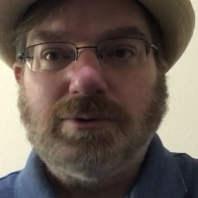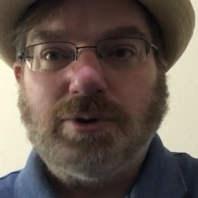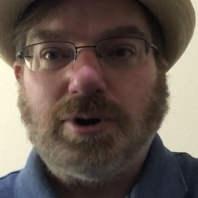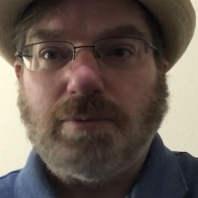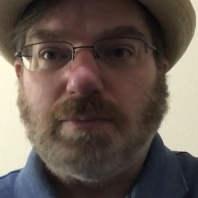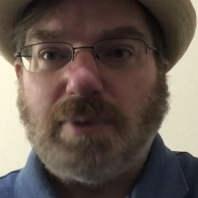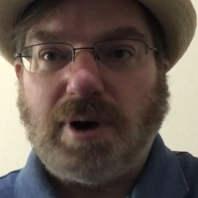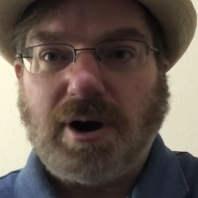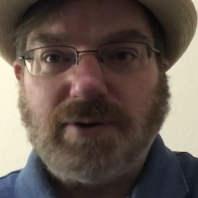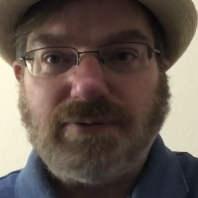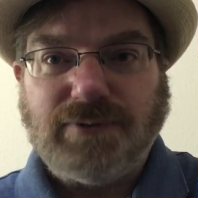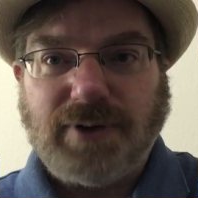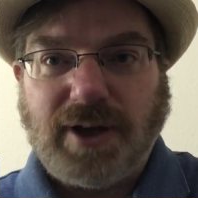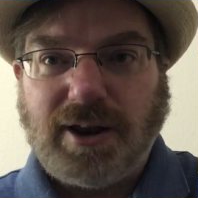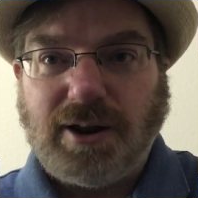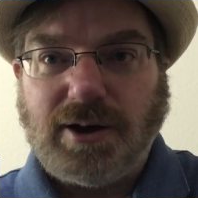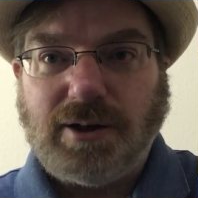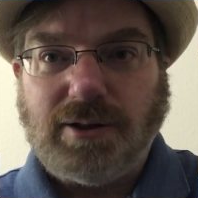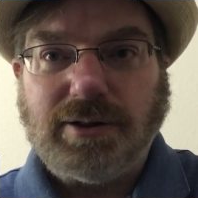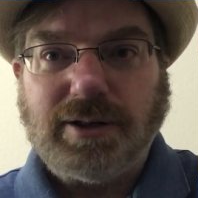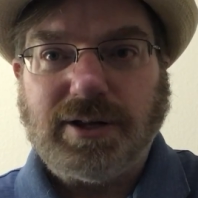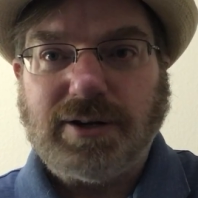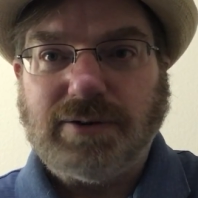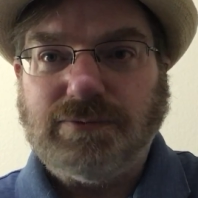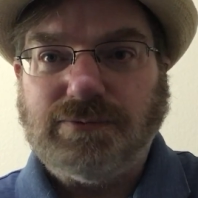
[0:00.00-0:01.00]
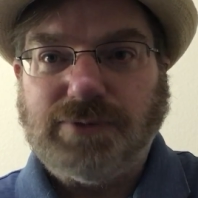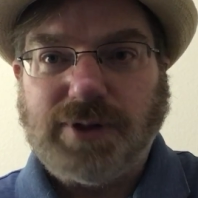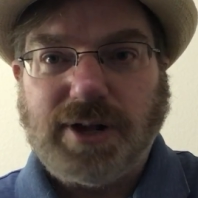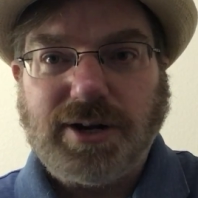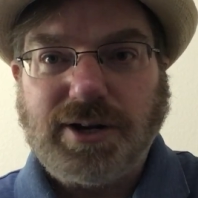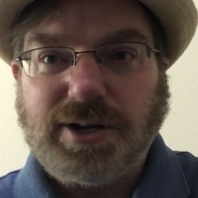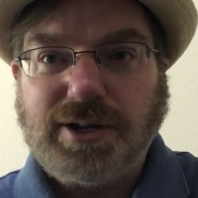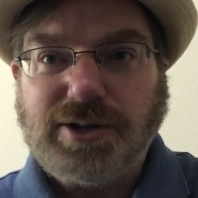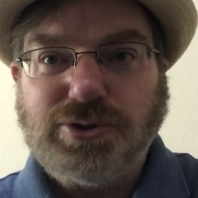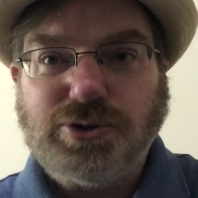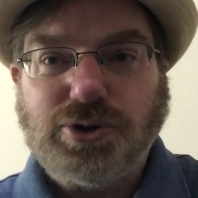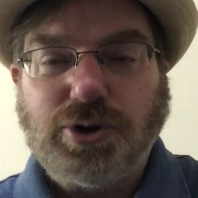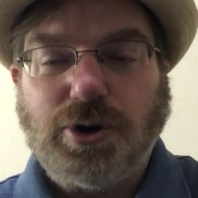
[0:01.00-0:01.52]
or Mark Fennell and
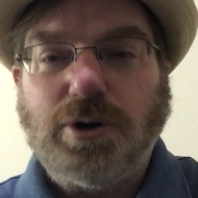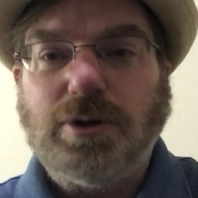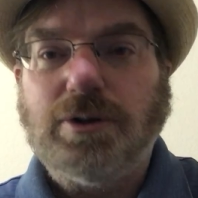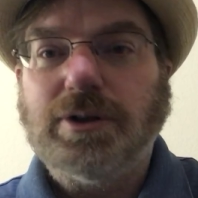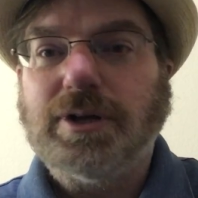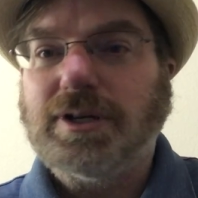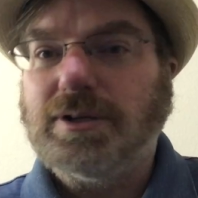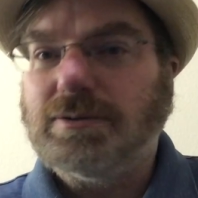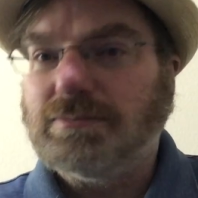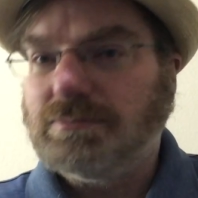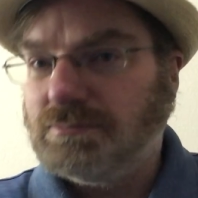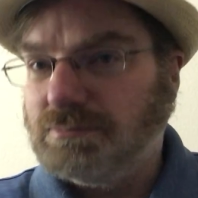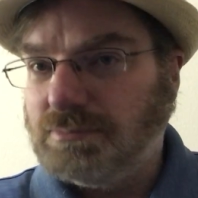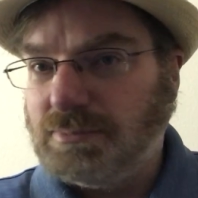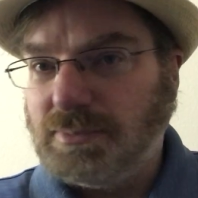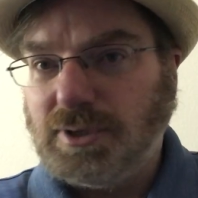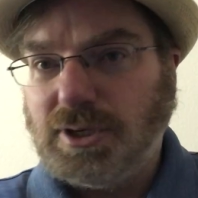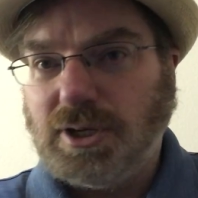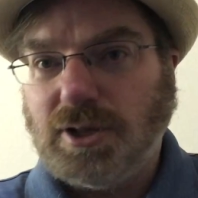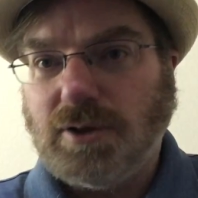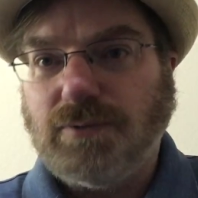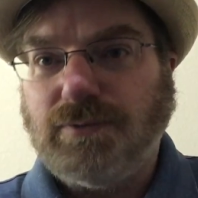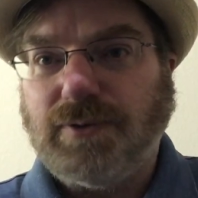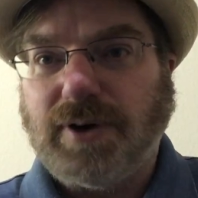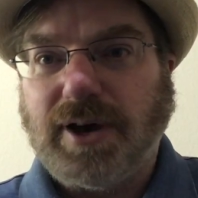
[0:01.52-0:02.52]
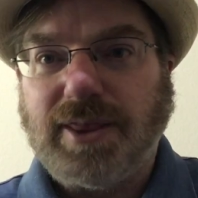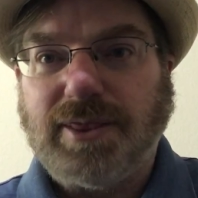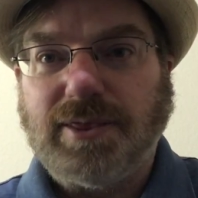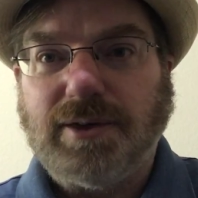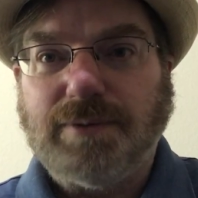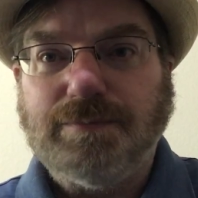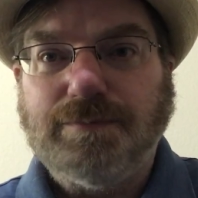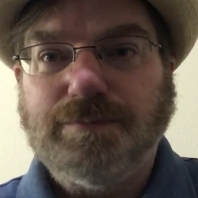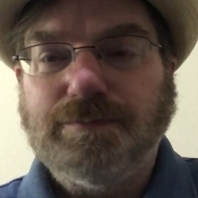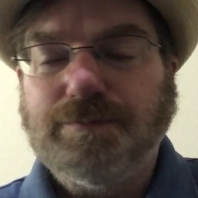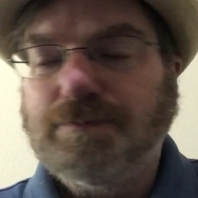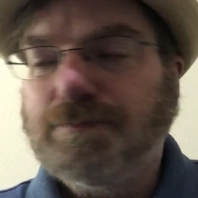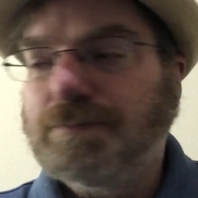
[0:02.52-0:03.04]
flood control, and you'll find
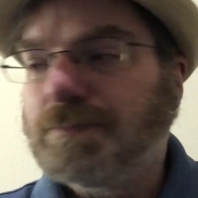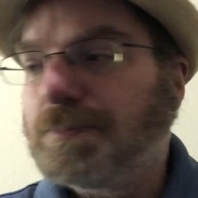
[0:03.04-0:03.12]
them.